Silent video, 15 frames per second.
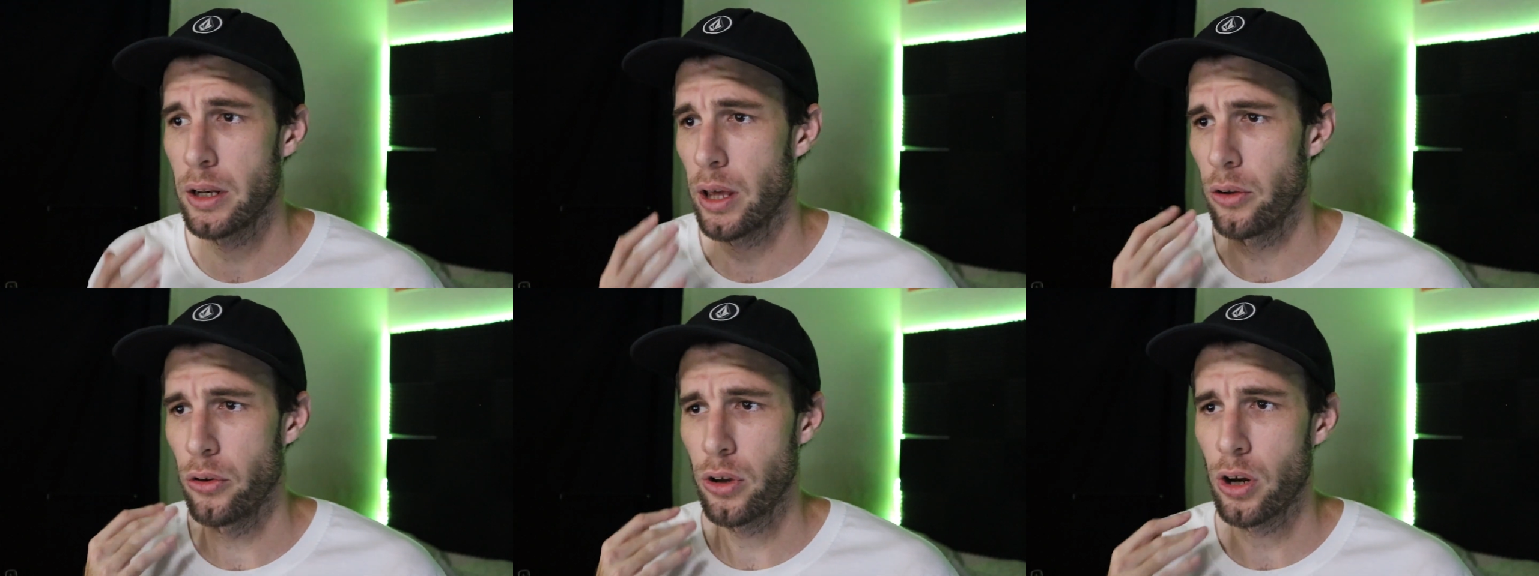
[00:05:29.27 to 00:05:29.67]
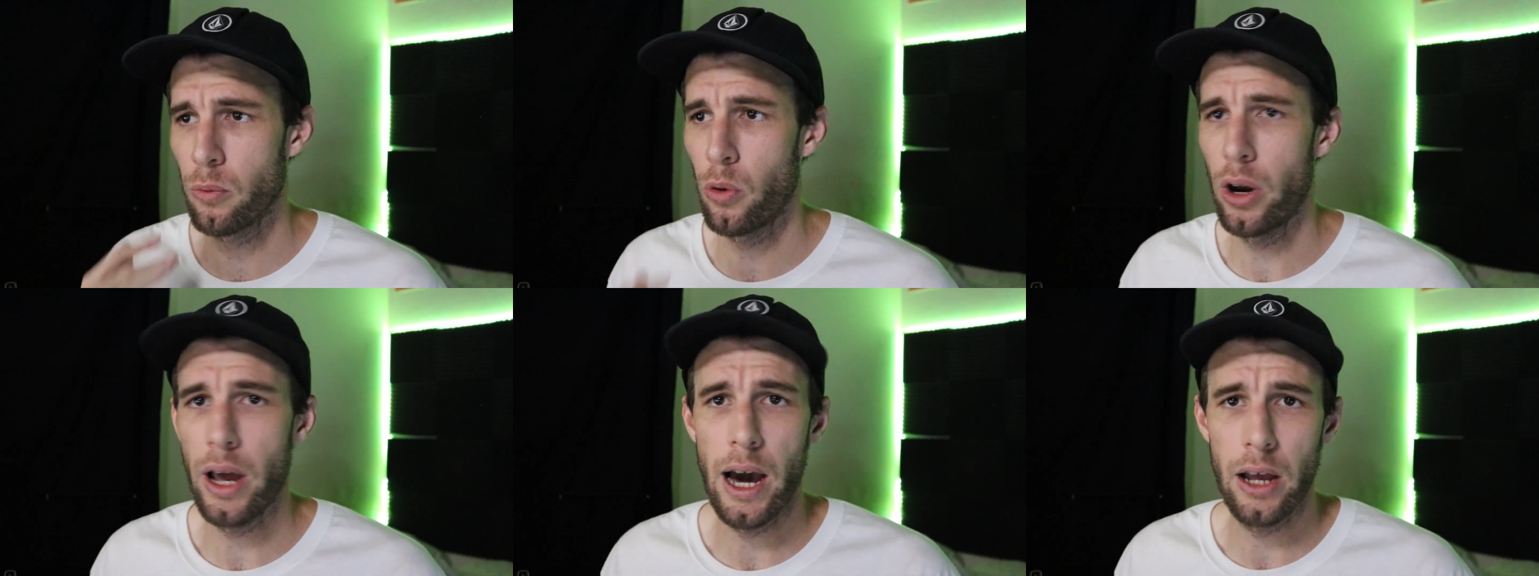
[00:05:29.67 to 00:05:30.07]
and you're gonna
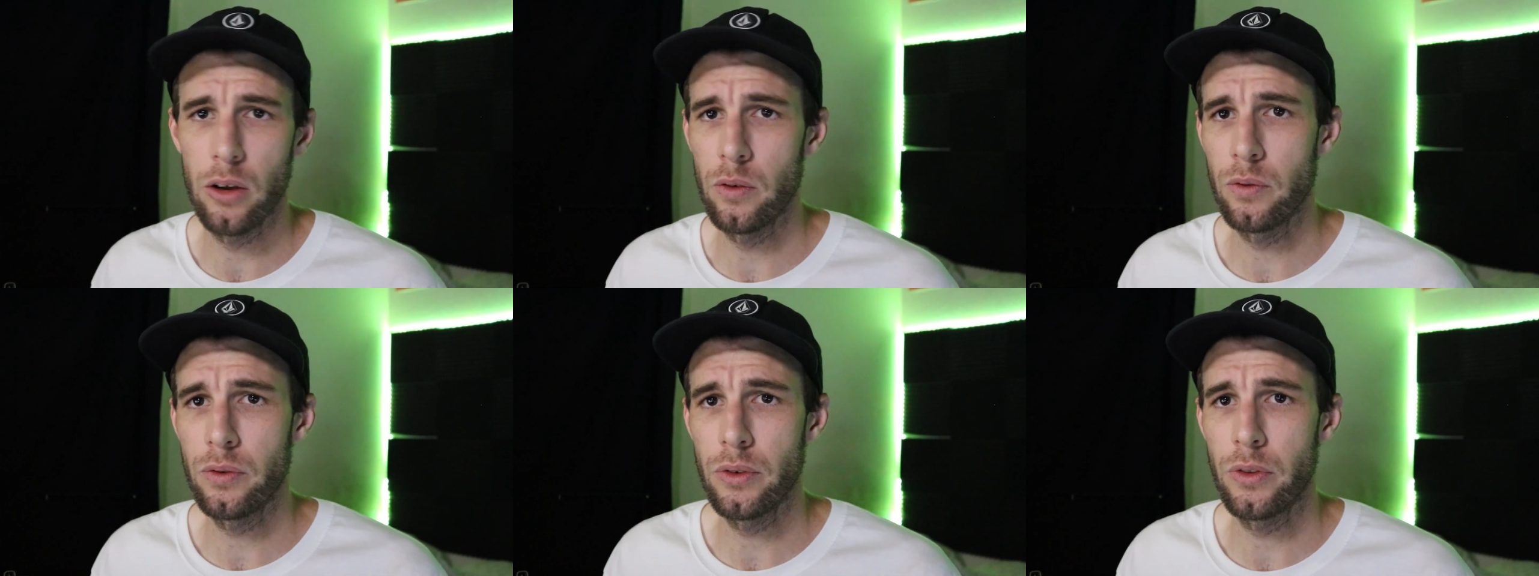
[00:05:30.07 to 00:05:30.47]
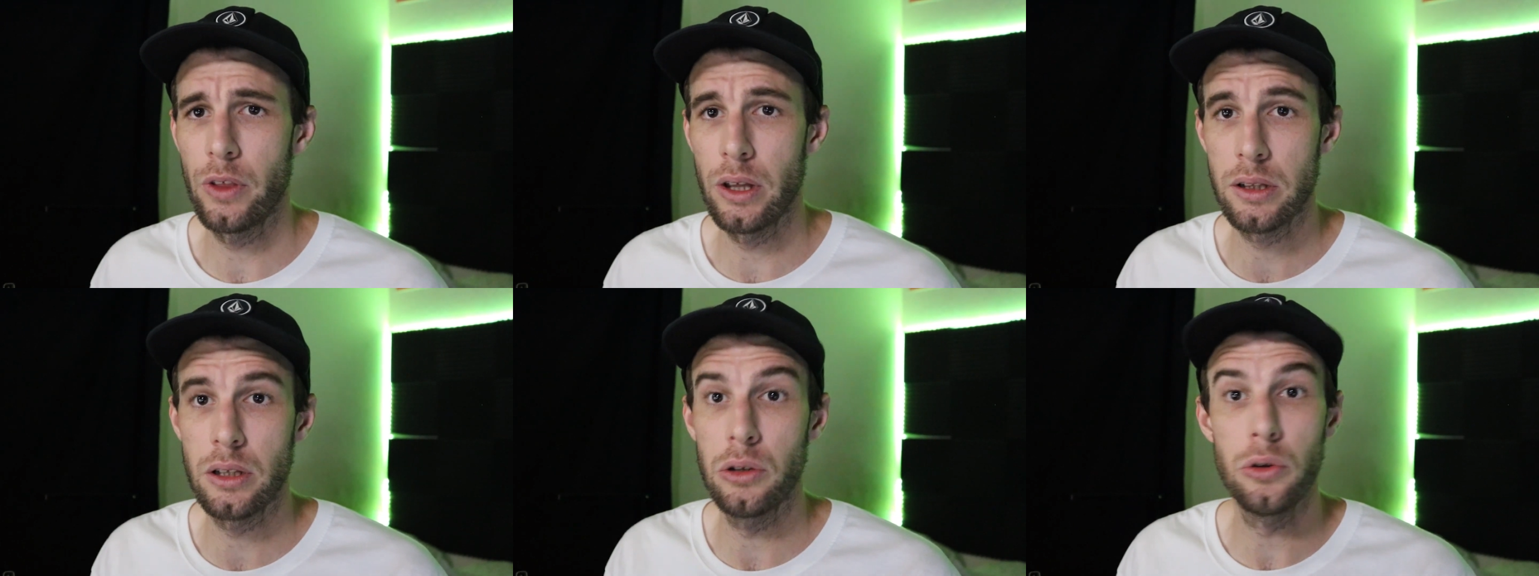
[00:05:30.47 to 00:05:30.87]
run out of
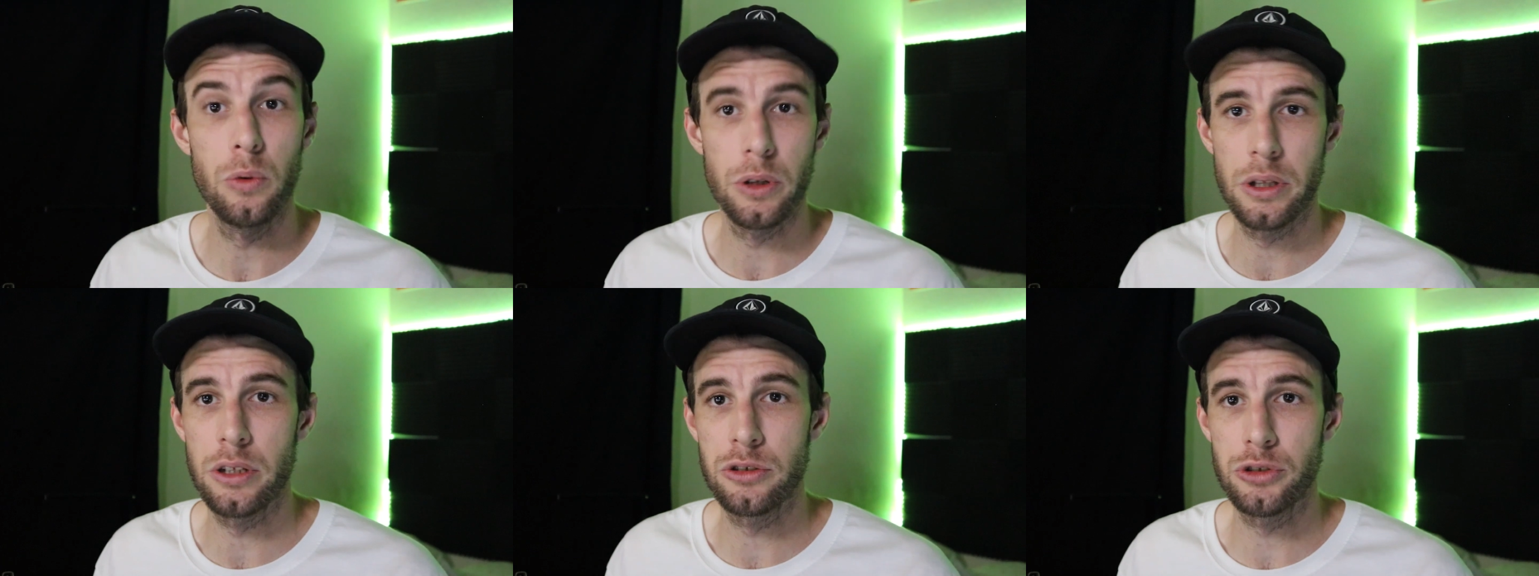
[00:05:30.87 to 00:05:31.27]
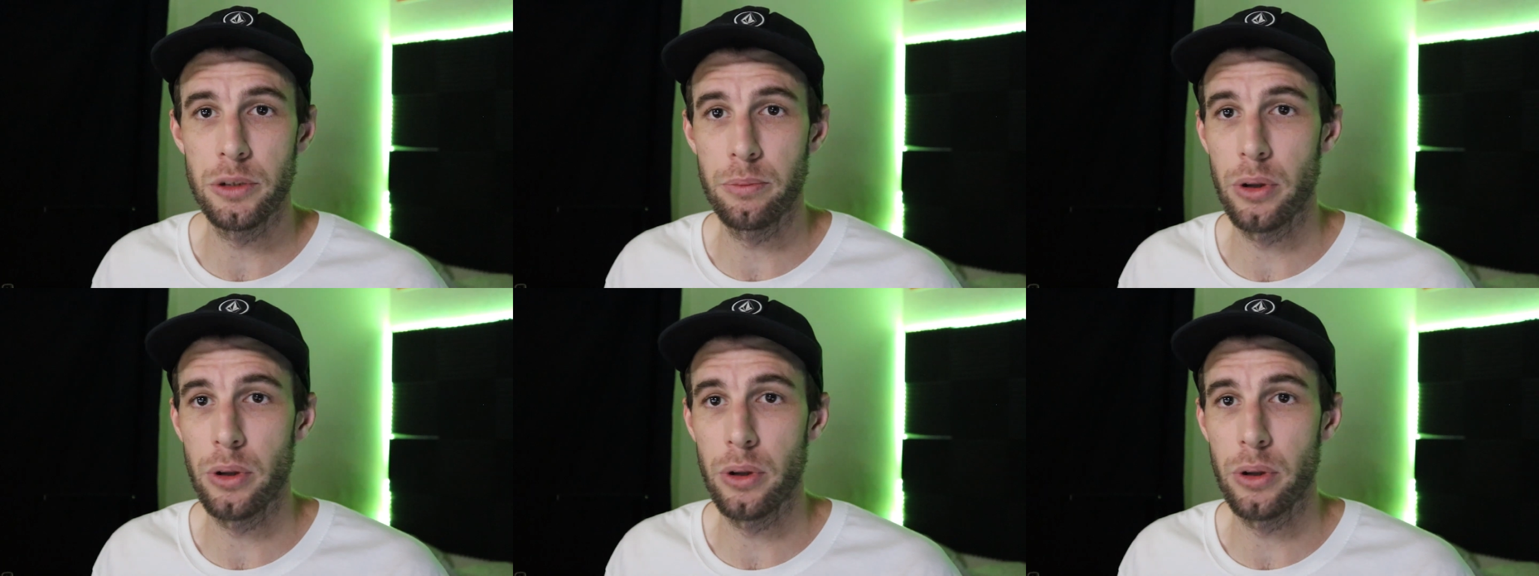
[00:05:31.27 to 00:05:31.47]
things to do with this drip